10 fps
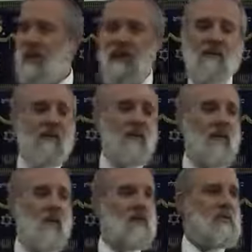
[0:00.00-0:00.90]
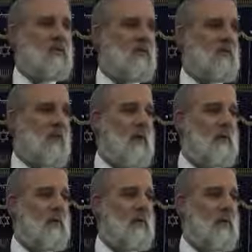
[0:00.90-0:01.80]
And everything else in the
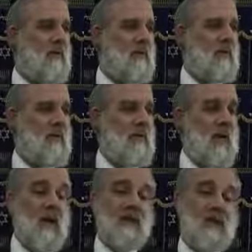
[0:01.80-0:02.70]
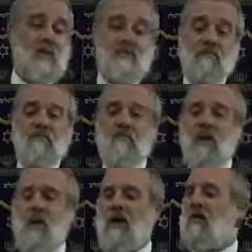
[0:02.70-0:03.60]
creation, God says,
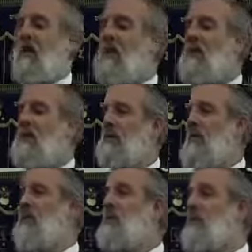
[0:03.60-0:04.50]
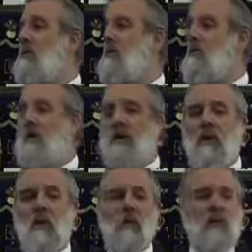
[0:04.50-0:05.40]
I created this and it's good.
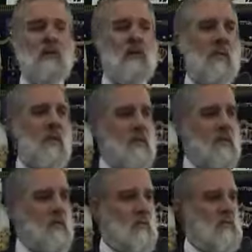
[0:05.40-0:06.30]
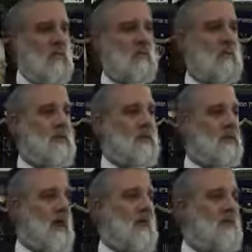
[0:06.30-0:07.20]
What is he telling us when something is
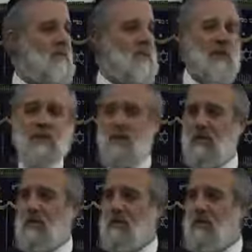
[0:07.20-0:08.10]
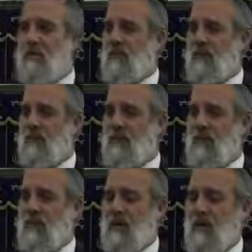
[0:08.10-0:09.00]
good? Obviously, it's good.
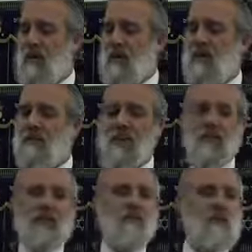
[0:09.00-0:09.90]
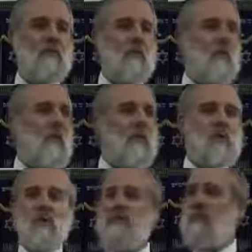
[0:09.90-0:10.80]
There's a big difference between what is
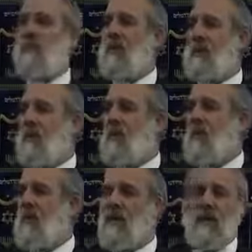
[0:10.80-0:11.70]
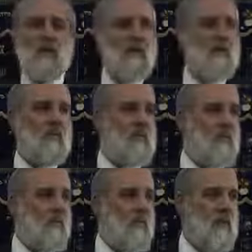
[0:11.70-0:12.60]
good for me and what is good for you.